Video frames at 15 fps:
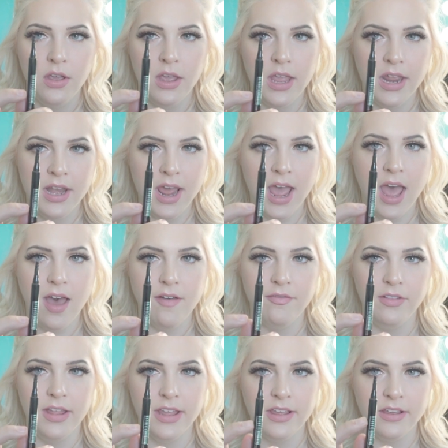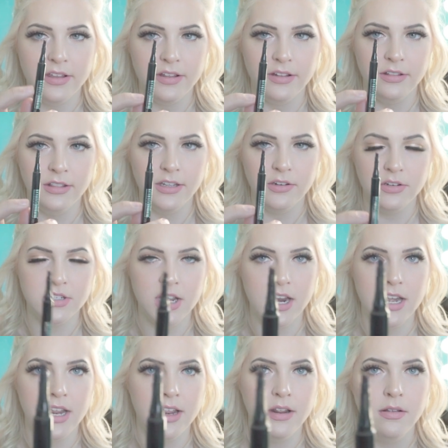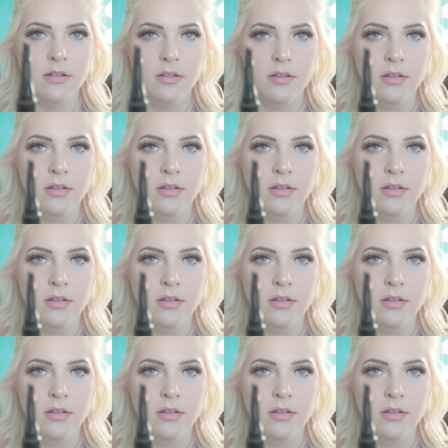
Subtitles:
and have like little tiny